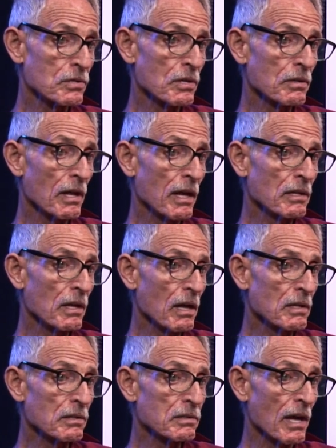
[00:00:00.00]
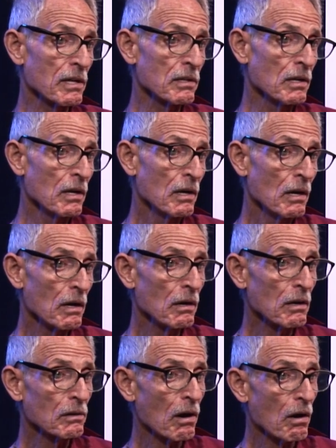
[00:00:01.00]
and 10
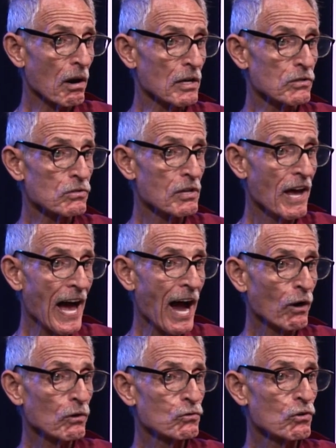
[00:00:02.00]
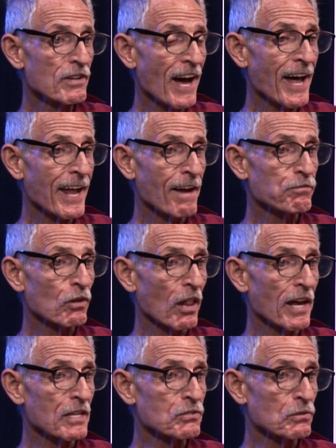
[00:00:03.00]
guards. How could you not have
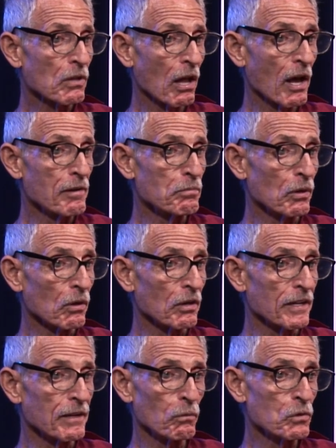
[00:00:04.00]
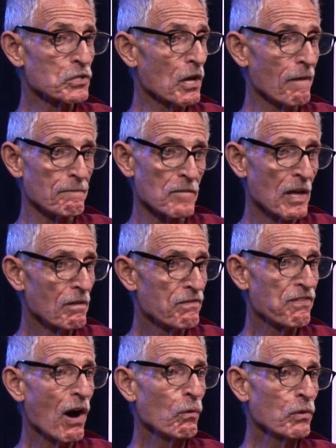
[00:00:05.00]
class liability? It was a
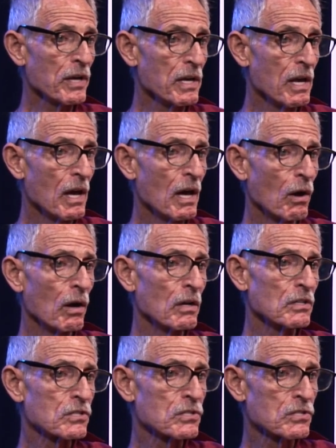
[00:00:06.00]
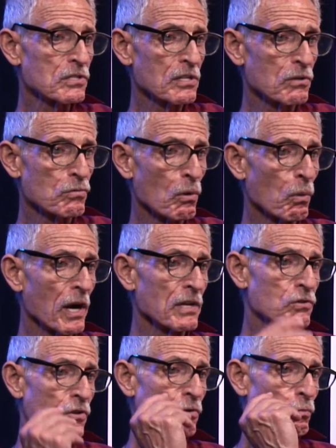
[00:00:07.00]
phony
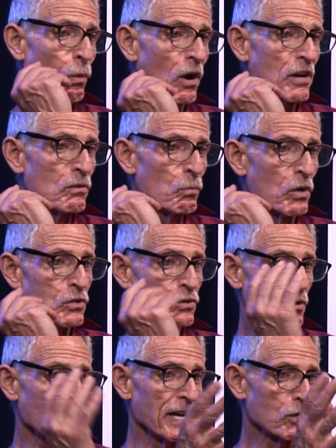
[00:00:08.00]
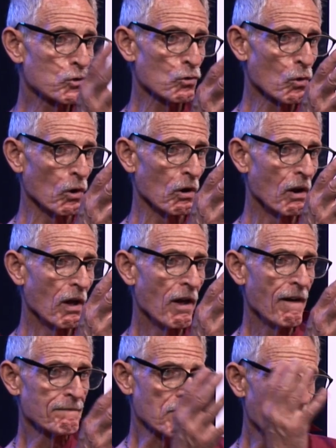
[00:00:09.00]
situation, one in which to make sure
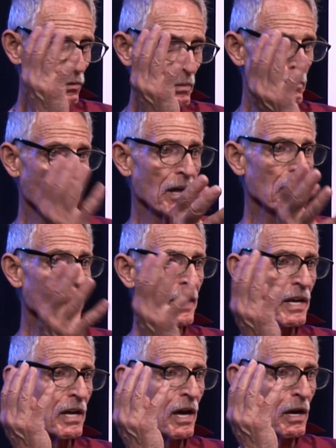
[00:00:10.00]
that rebelling,